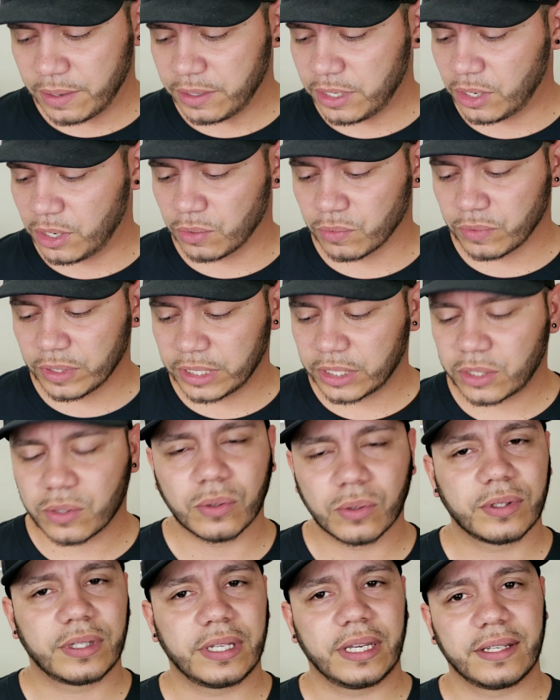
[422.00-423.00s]
you know, really
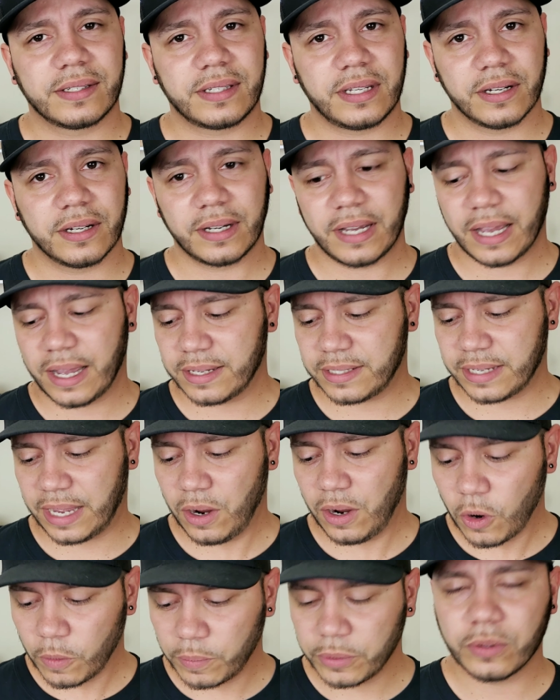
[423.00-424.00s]
cool things here, guys.
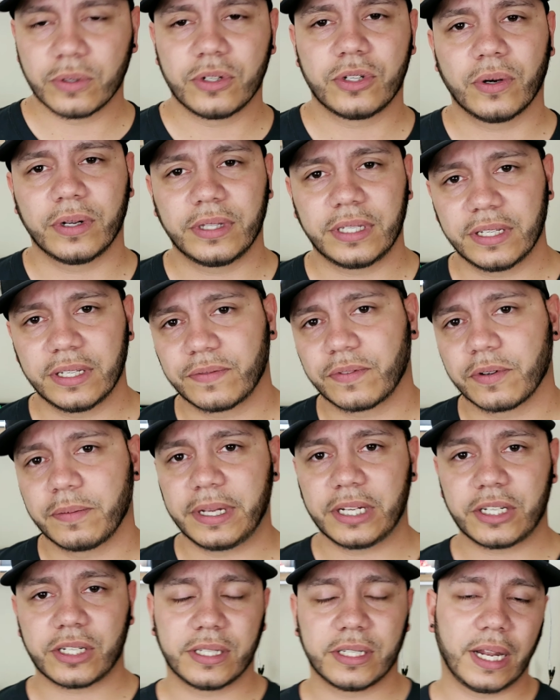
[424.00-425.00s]
I hope you enjoyed the
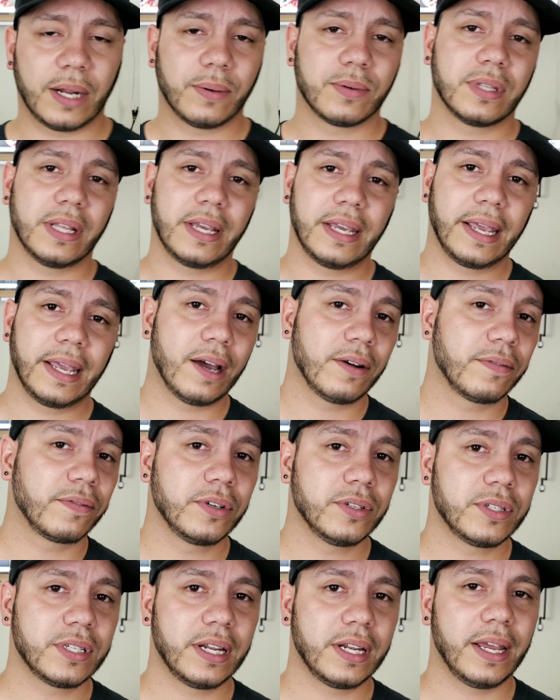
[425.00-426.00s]
information that I was laying out
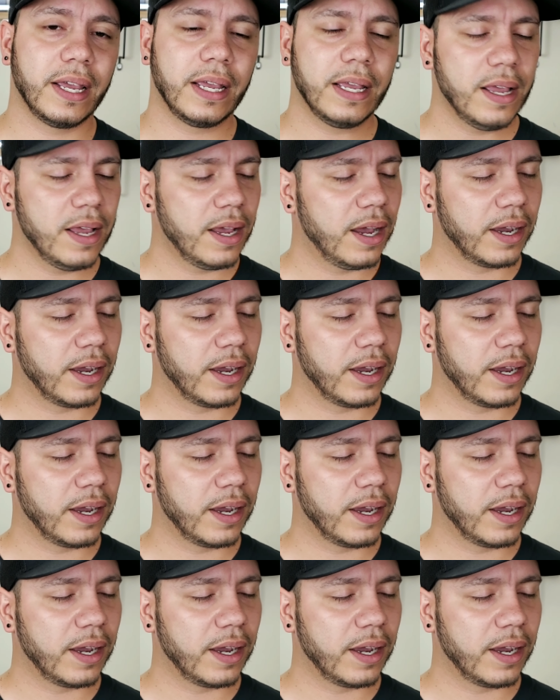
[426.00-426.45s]
for you today.